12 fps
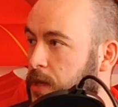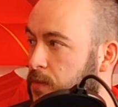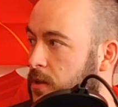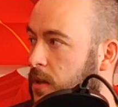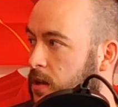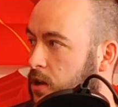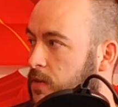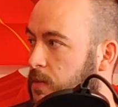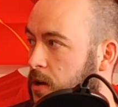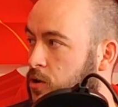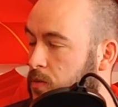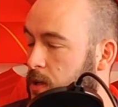people, a lot of
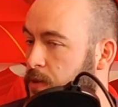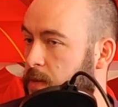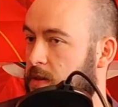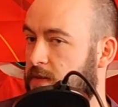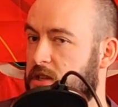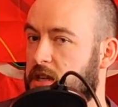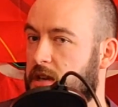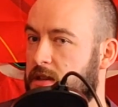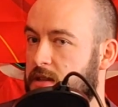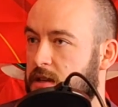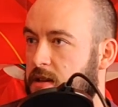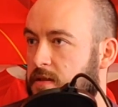a couple of people I've seen
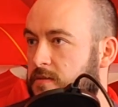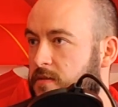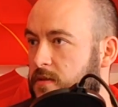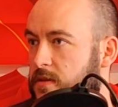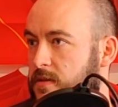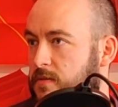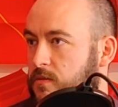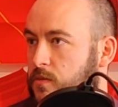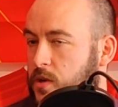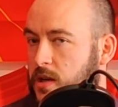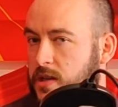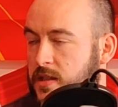saying,
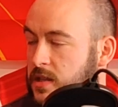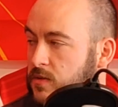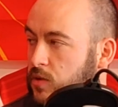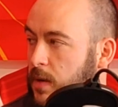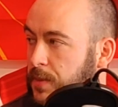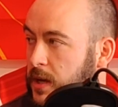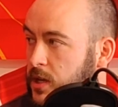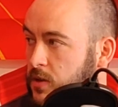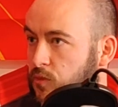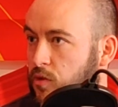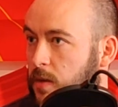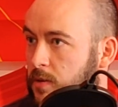"Where's this rampage
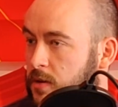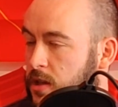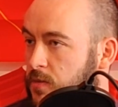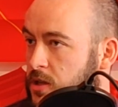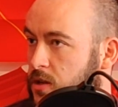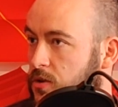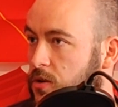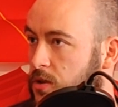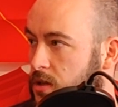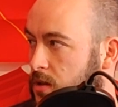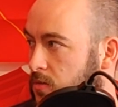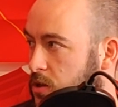and Robbo that we're so
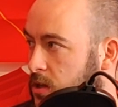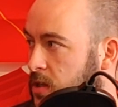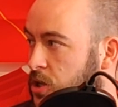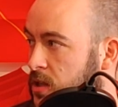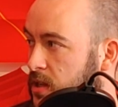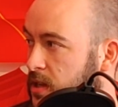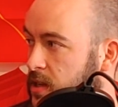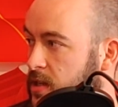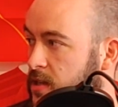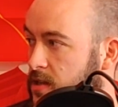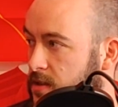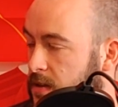used to?" Do you, th- do you think
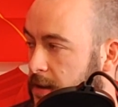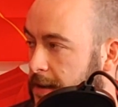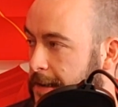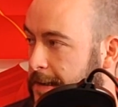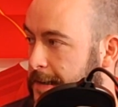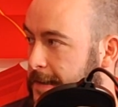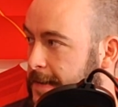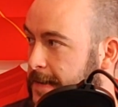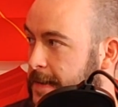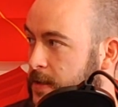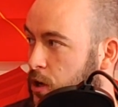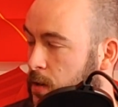he's
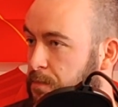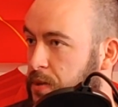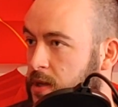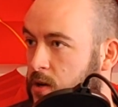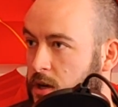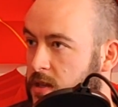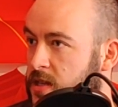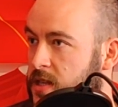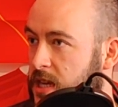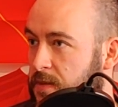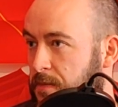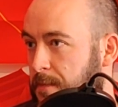not been quite the
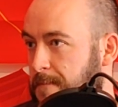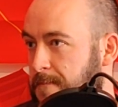same?